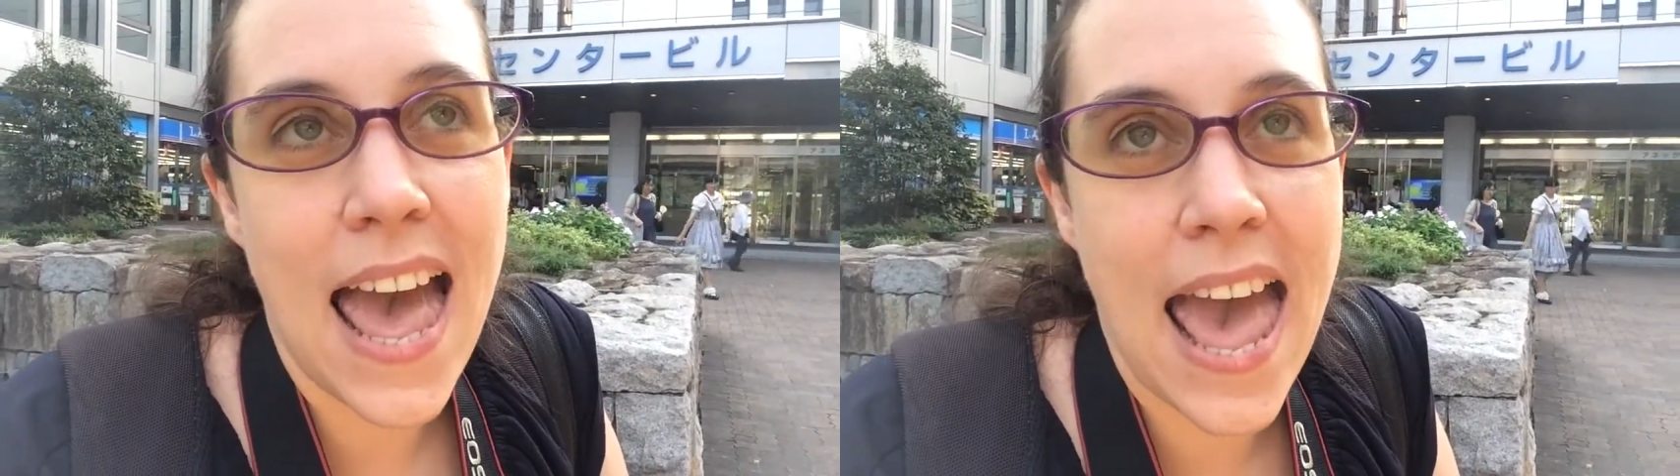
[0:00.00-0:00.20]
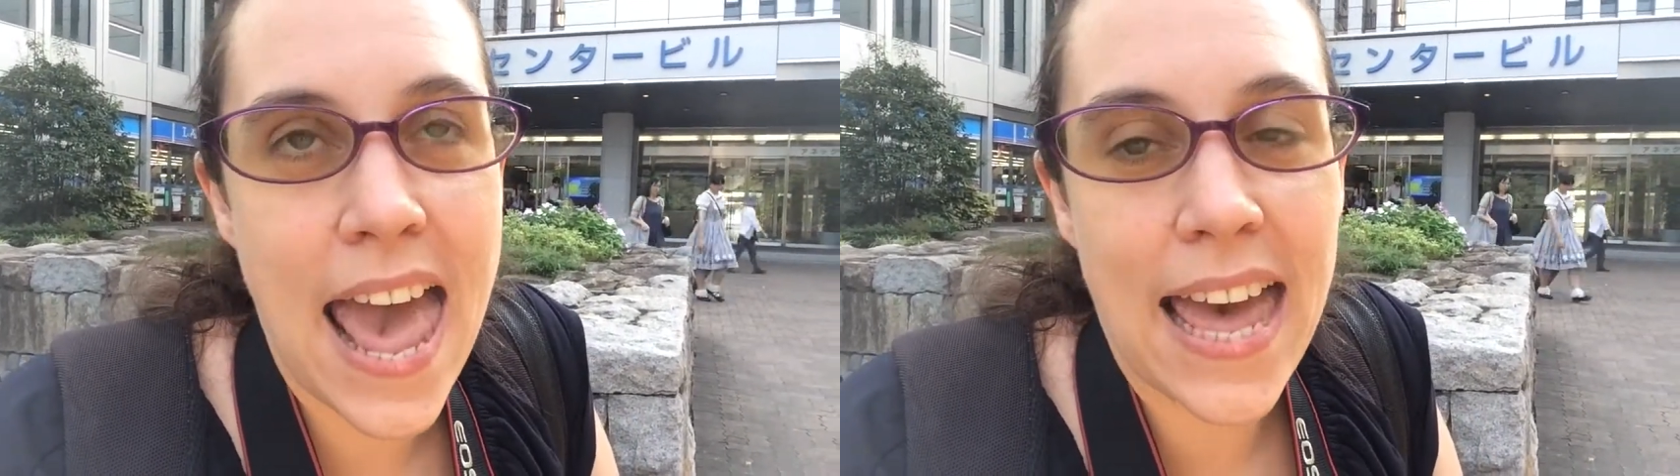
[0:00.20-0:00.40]

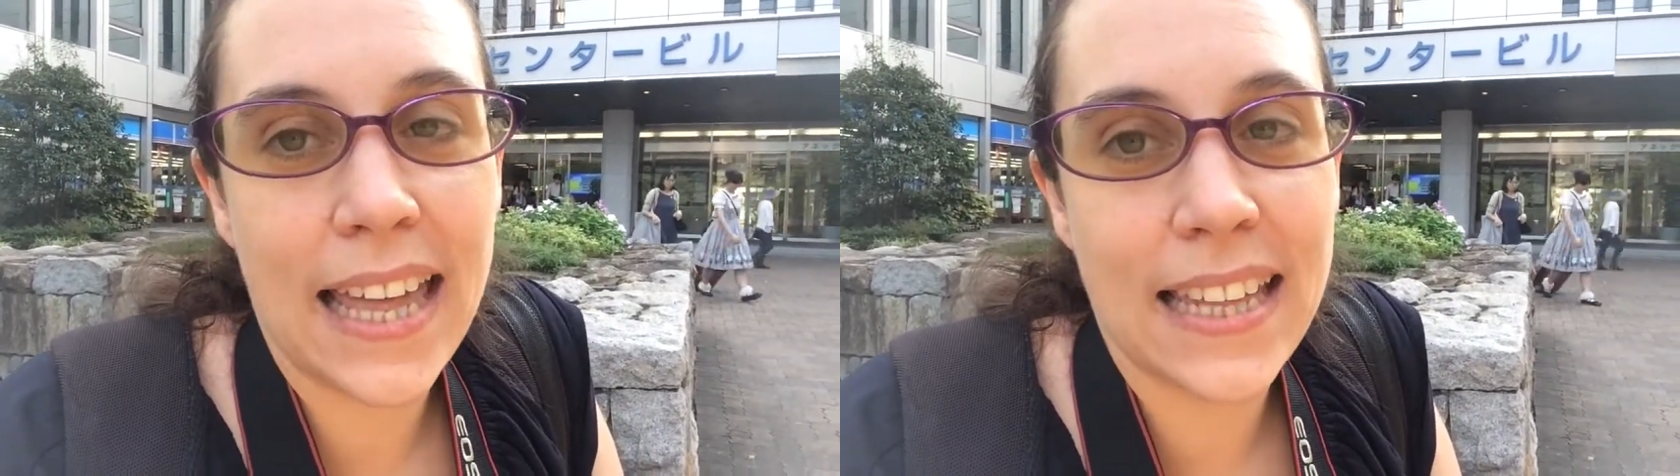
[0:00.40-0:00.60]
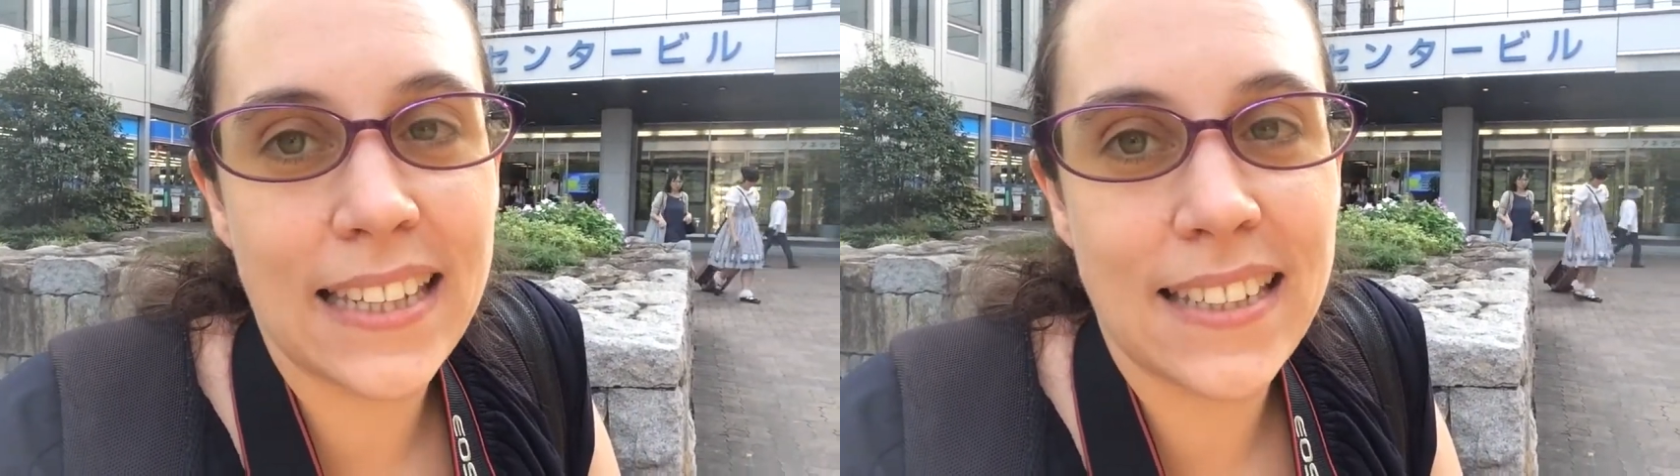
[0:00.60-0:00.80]

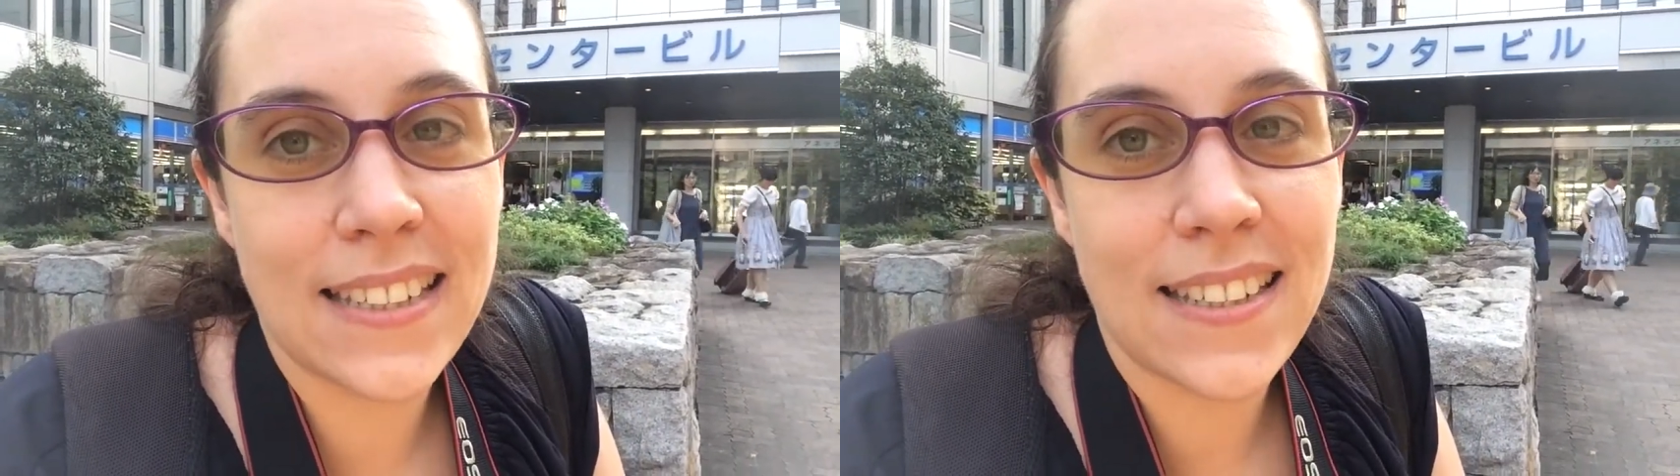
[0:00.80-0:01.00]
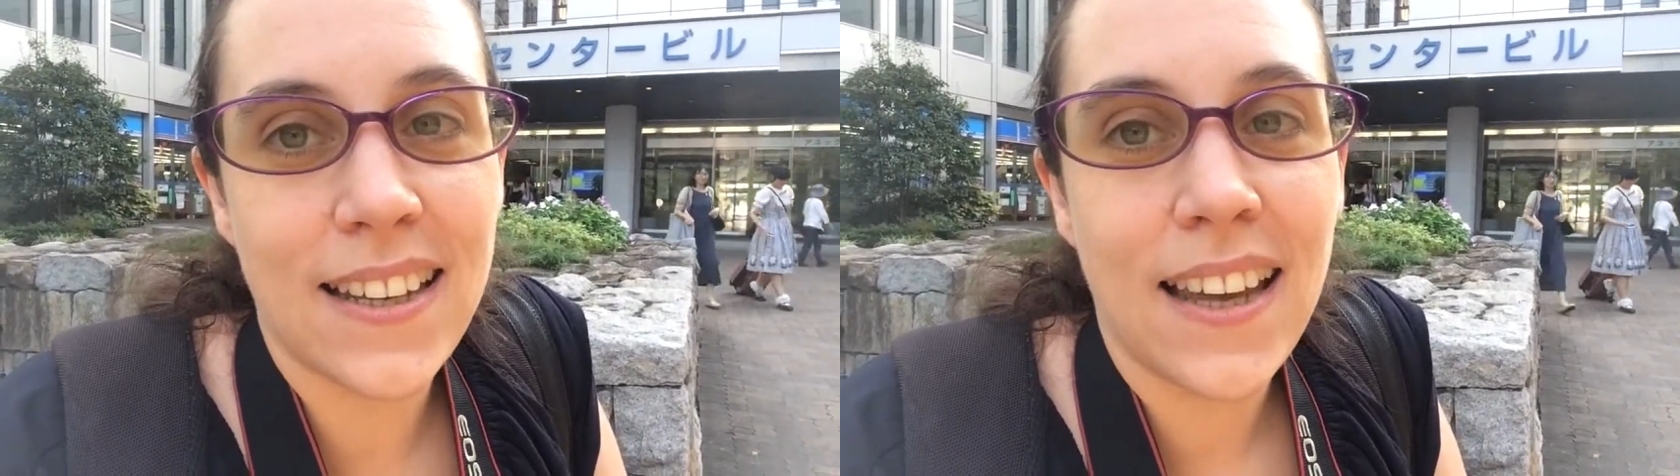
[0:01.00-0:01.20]

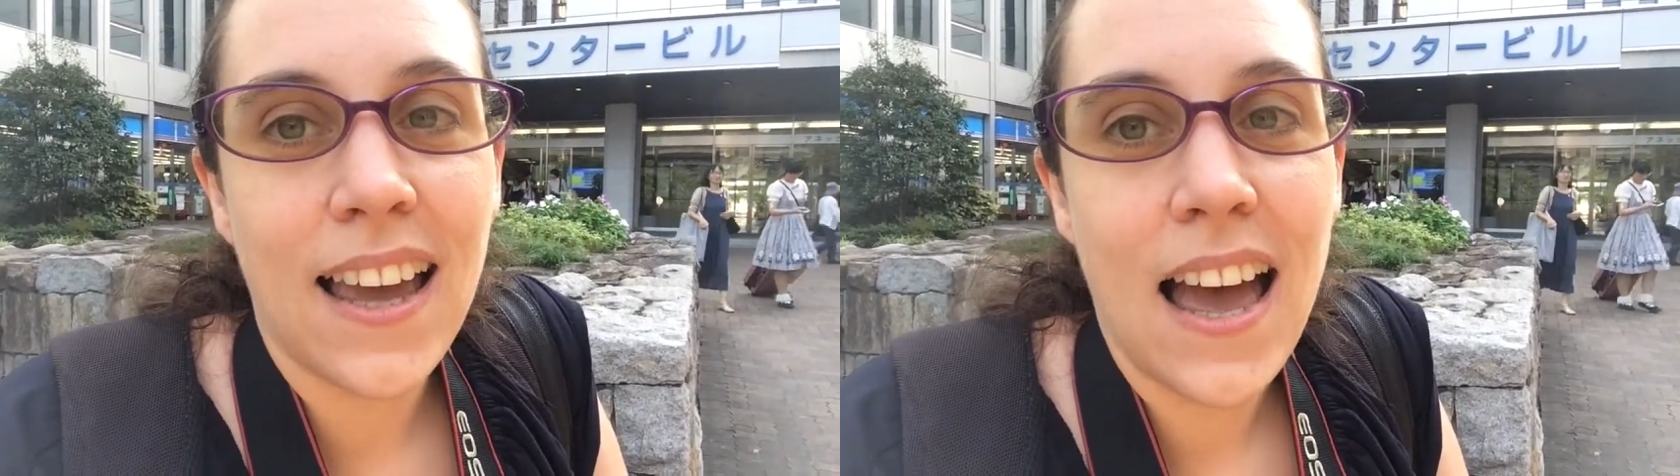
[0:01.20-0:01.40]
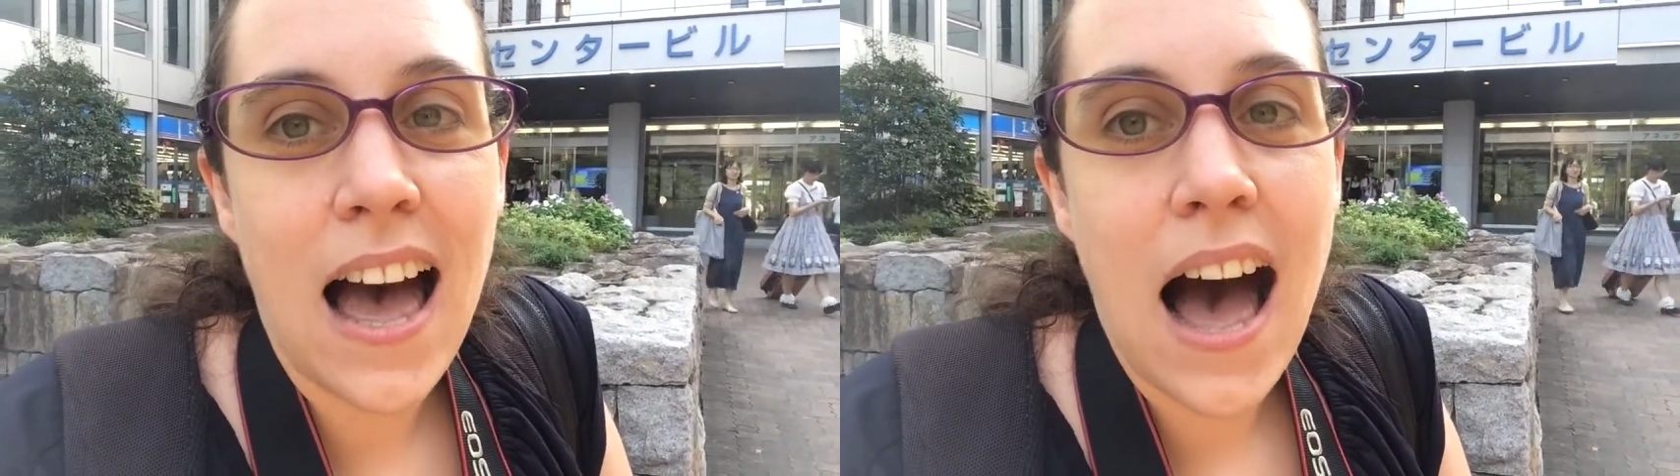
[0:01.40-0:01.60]
and
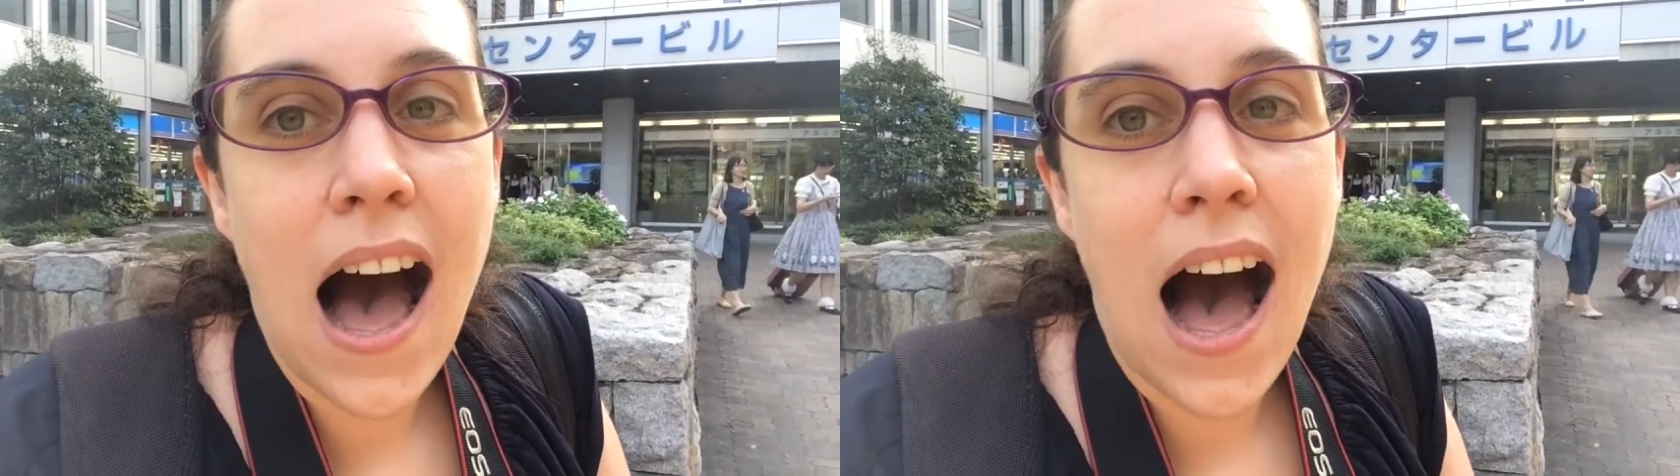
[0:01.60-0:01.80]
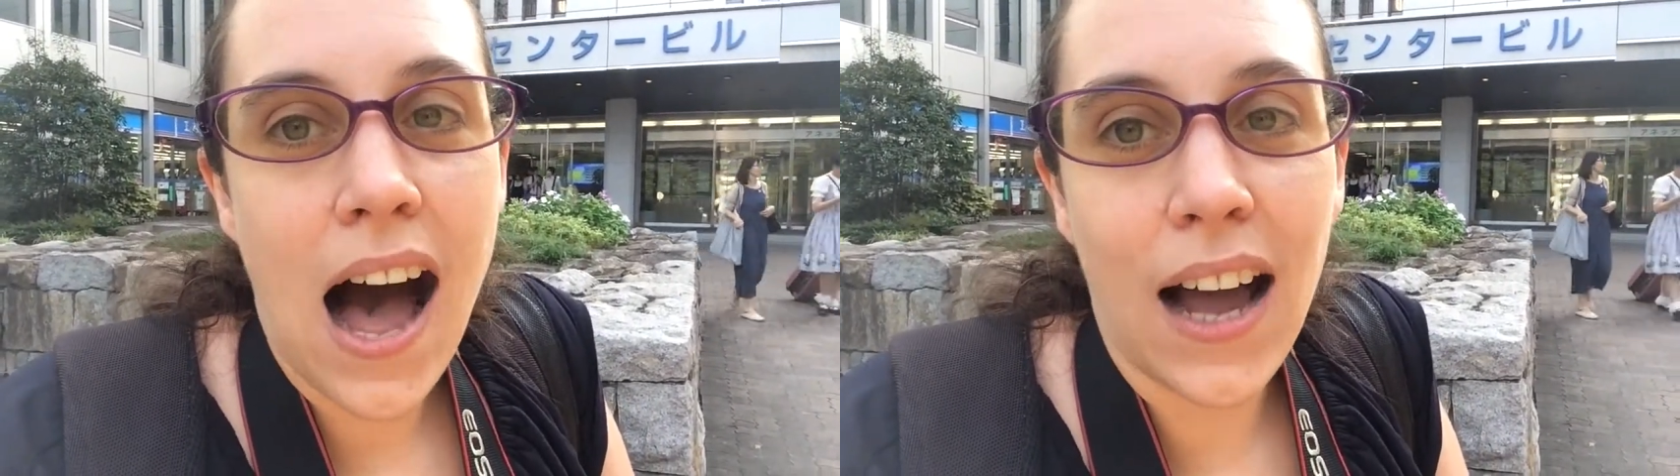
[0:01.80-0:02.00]

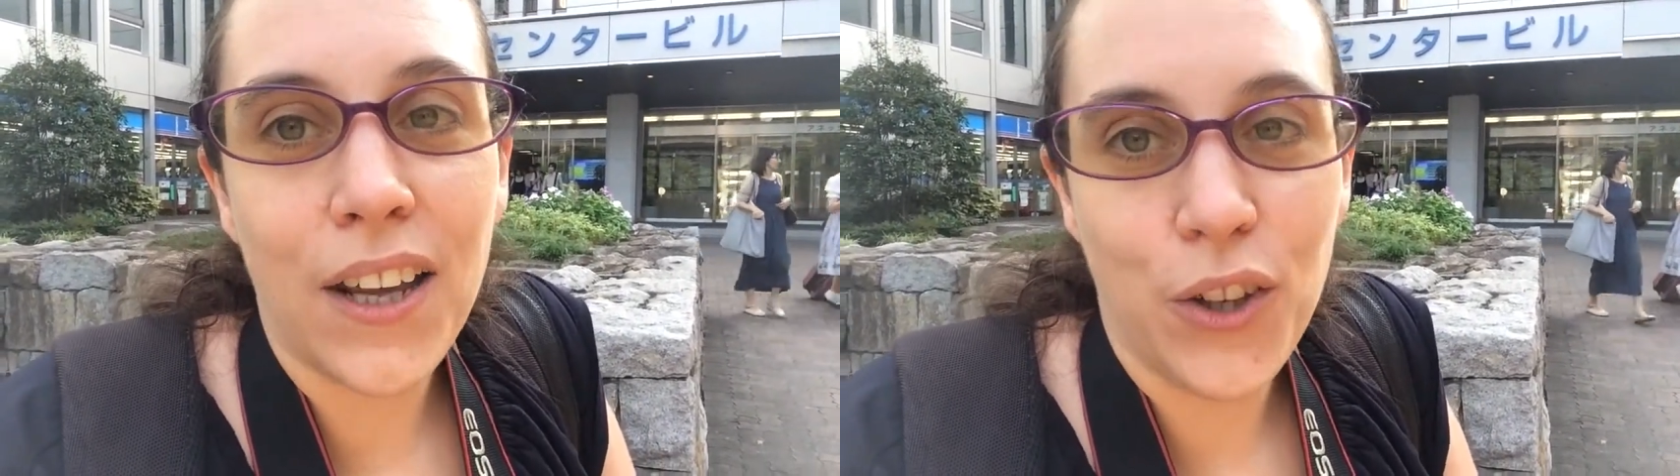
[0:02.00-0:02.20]
I